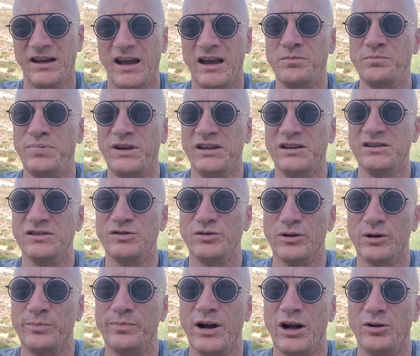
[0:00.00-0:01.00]
and beaten
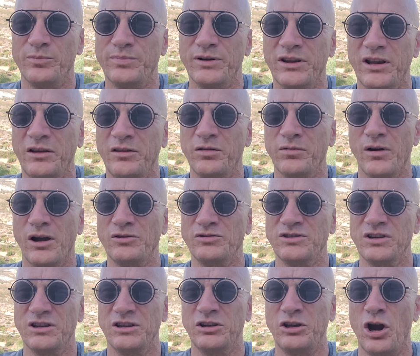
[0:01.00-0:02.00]
to a pulp and then thrown
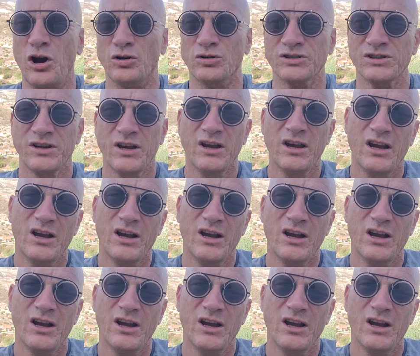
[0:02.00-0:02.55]
to the dogs.